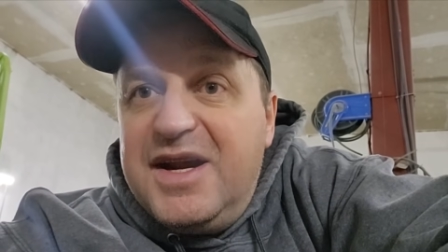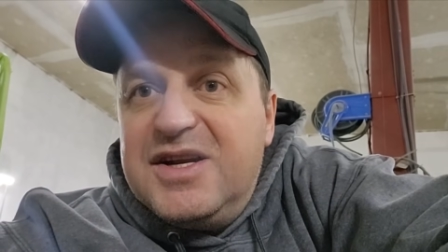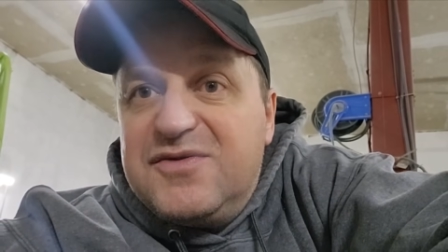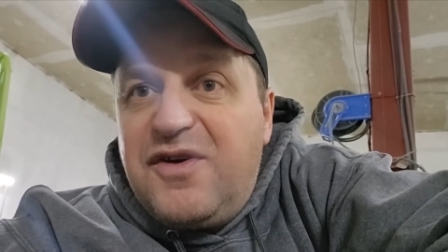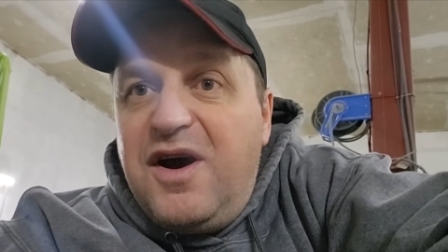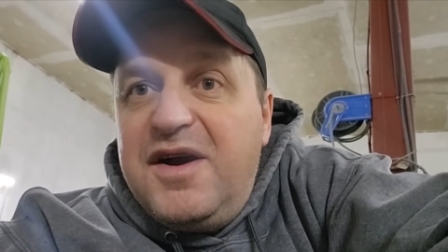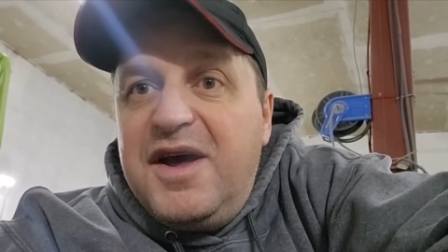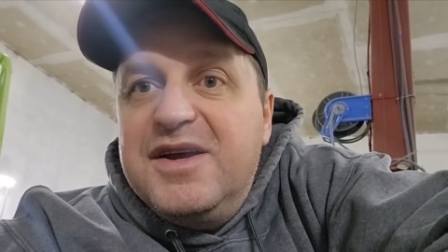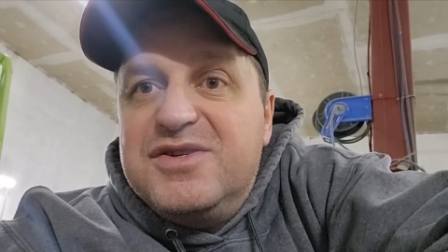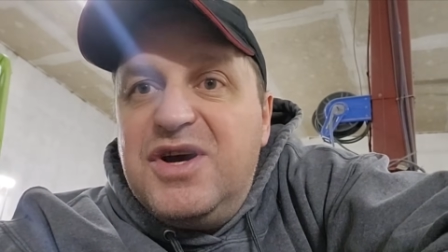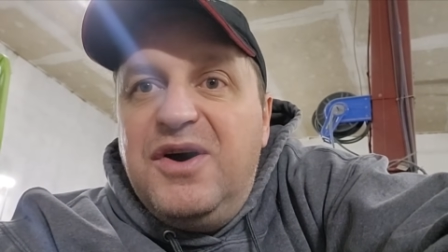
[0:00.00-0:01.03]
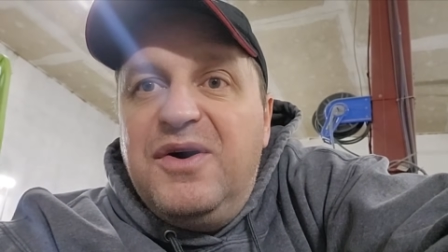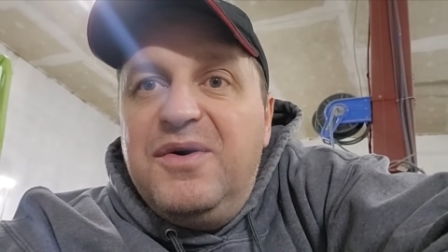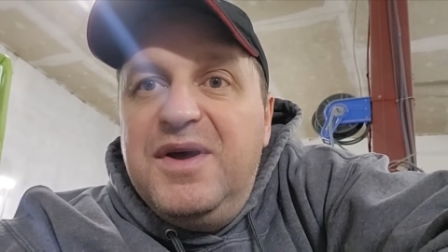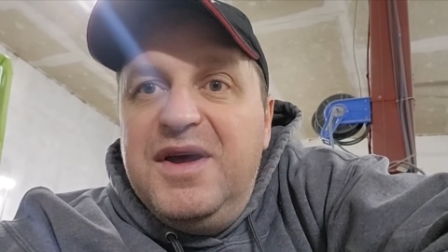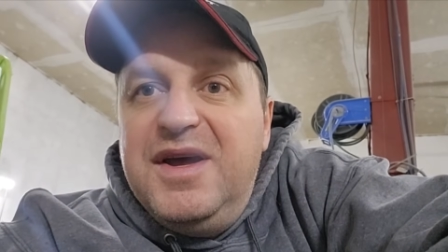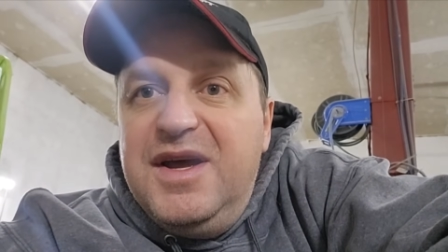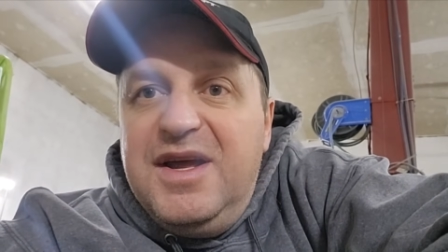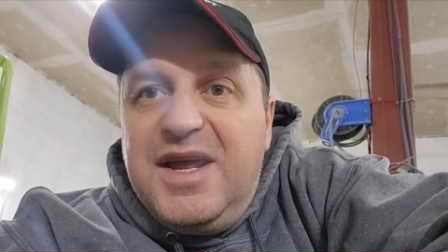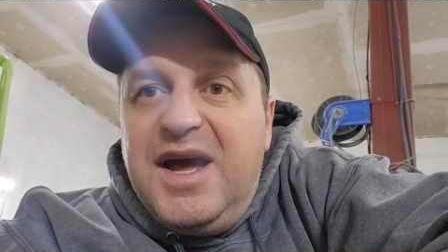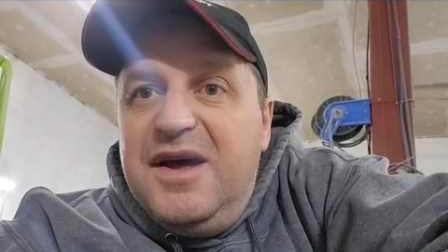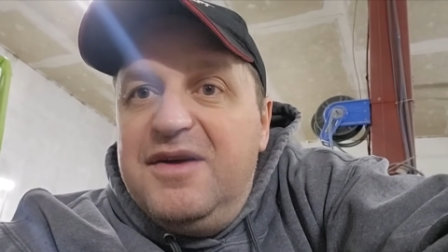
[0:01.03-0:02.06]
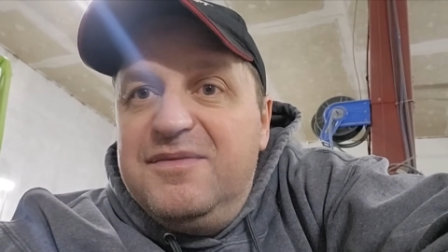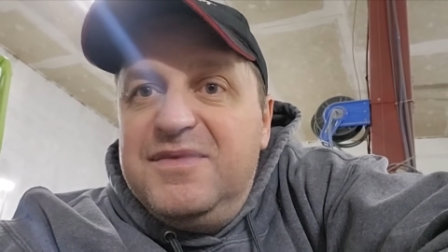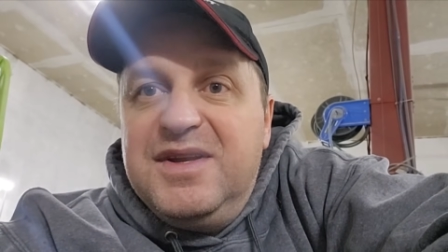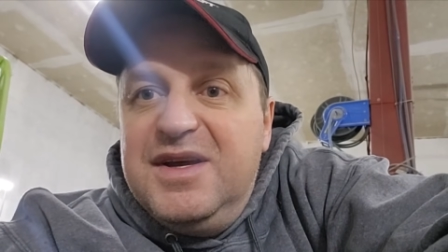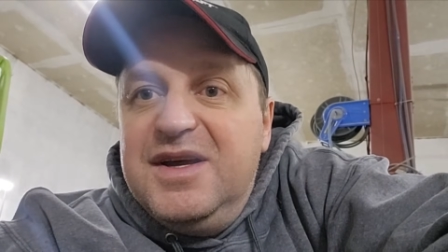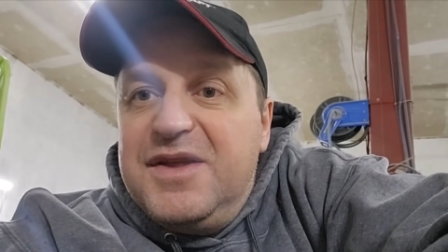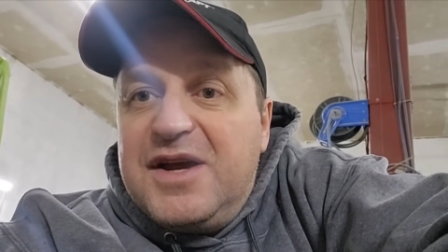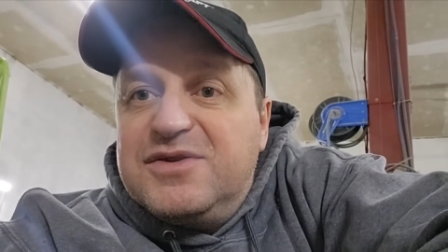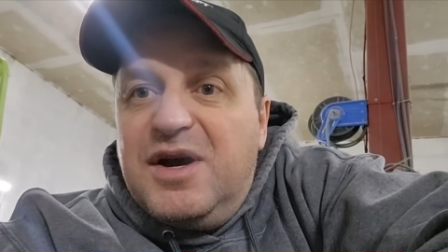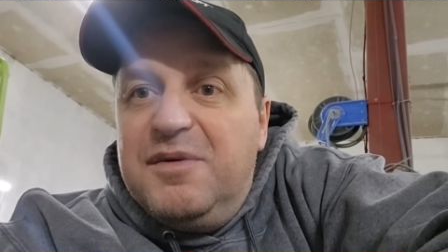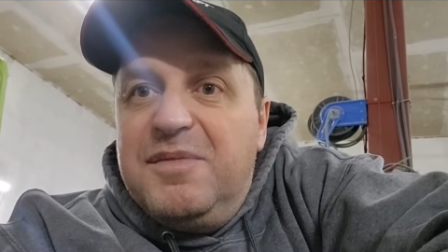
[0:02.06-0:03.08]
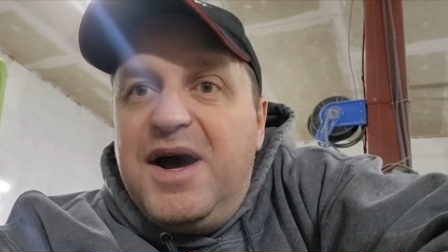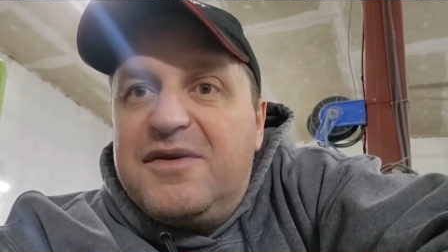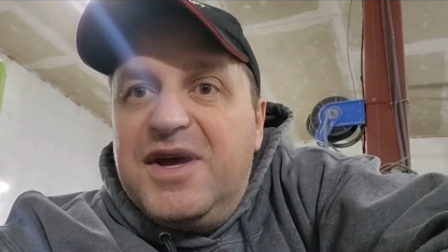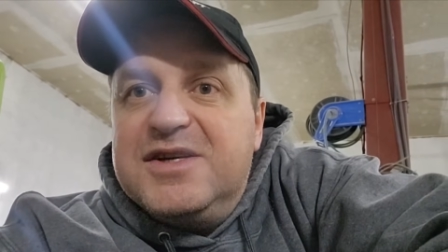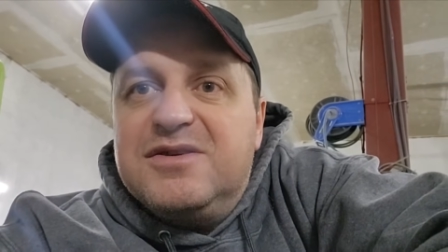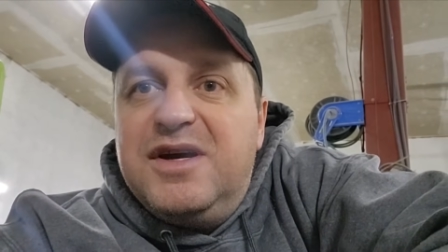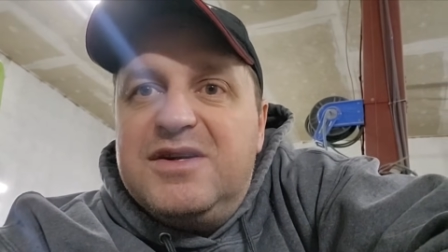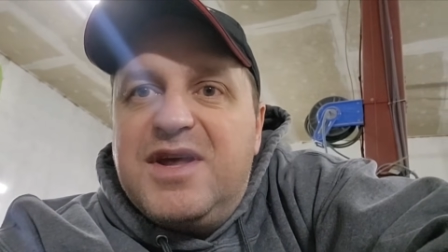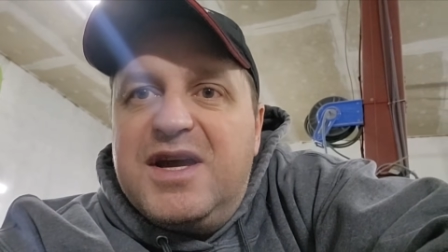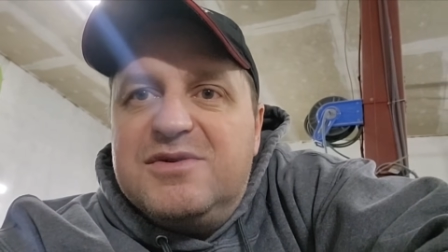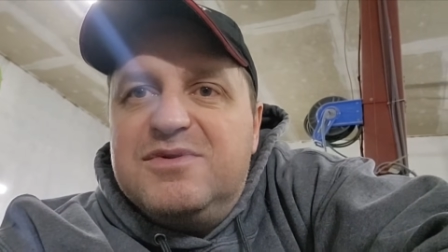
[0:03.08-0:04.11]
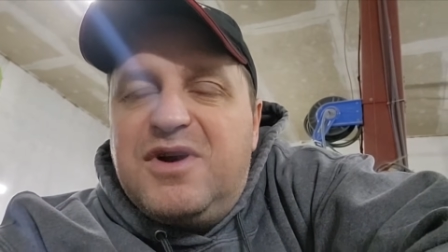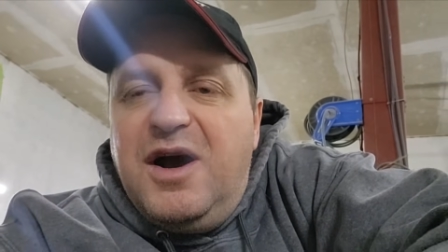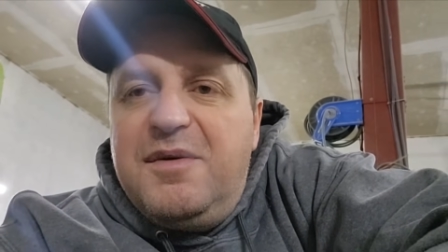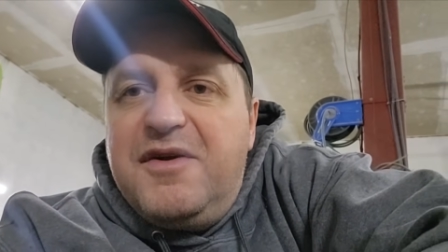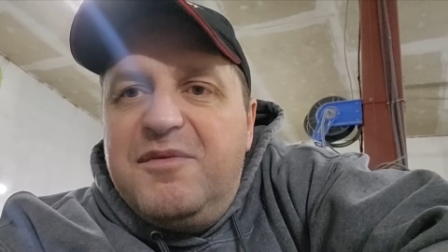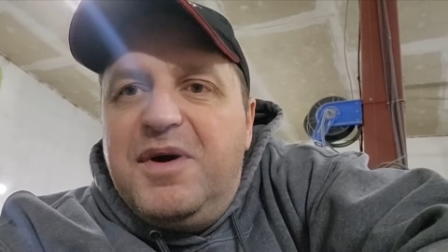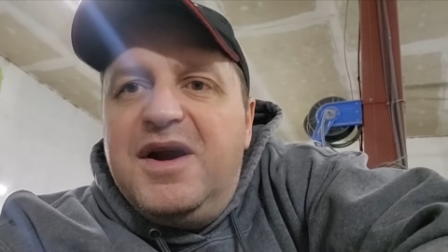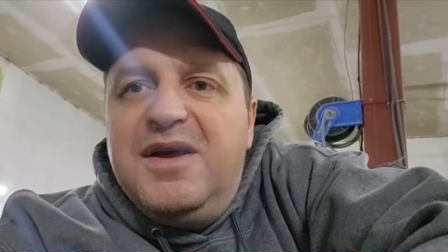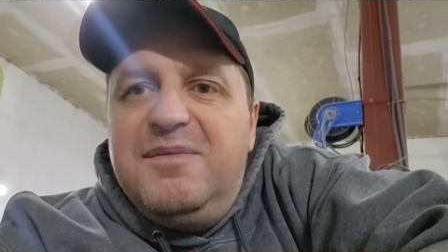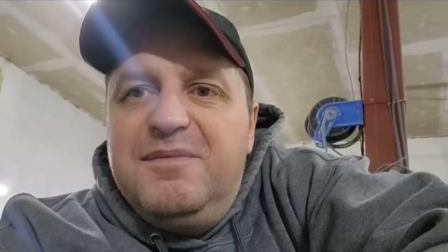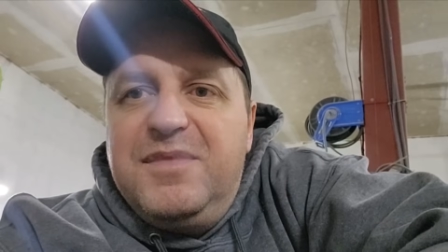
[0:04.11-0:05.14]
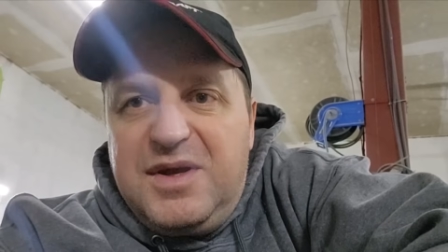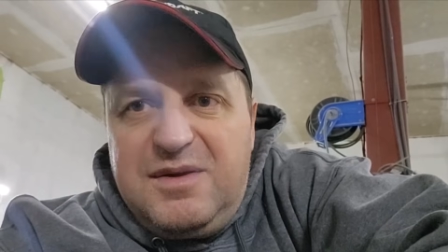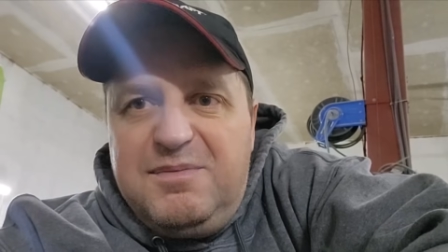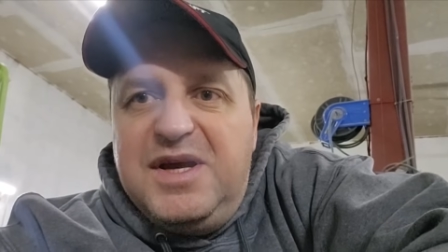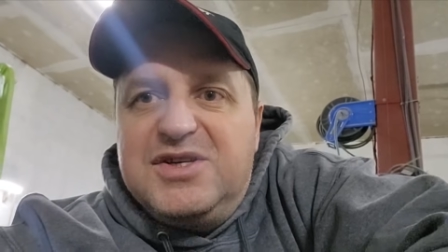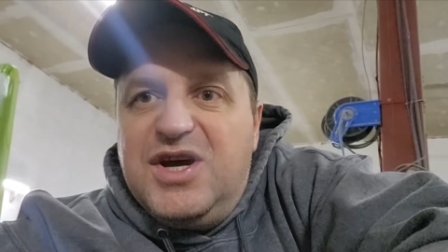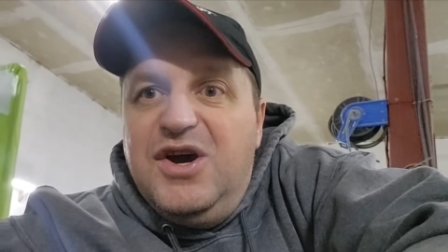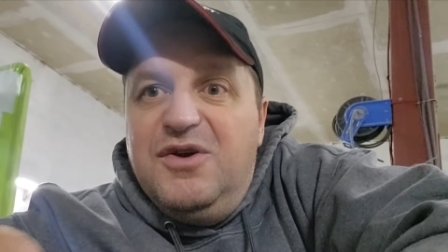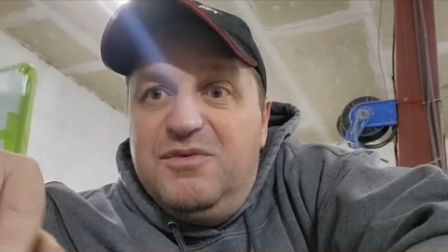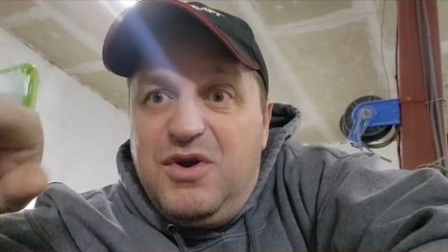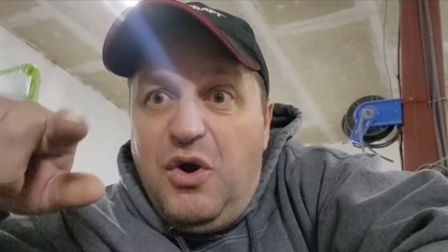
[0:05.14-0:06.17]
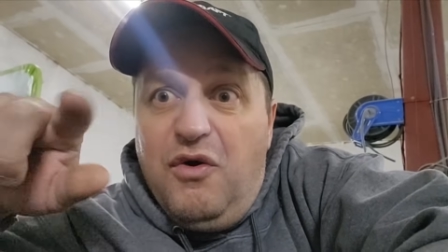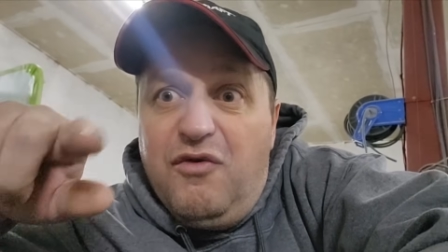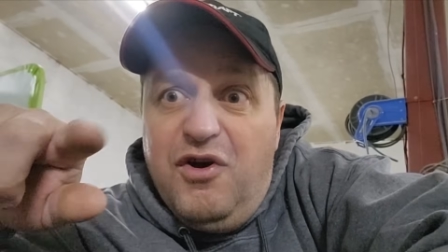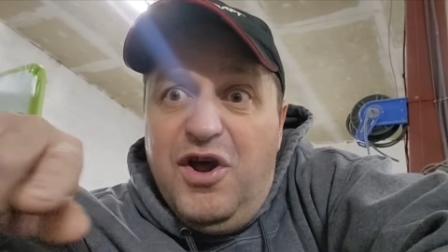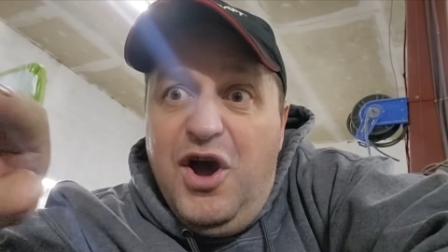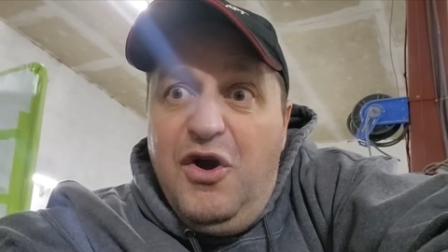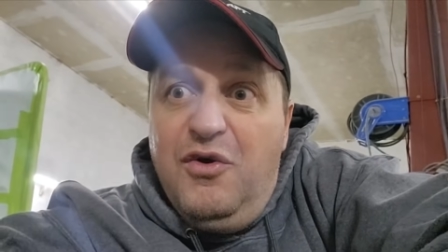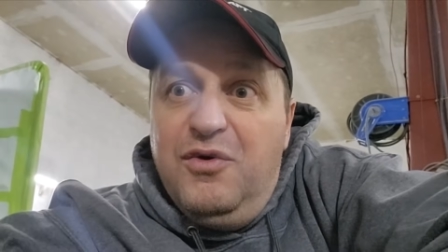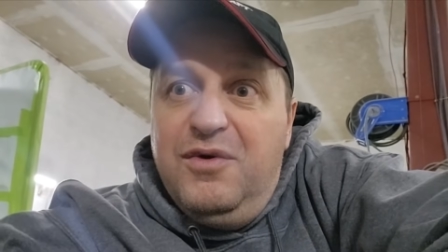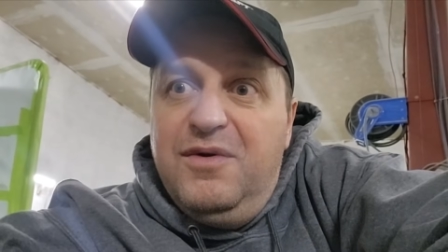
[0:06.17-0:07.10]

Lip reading: And it's Friday. So yeah, thanks for coming back. Thanks for liking. Thanks for subscribing, everybody. Peace out. Over and out.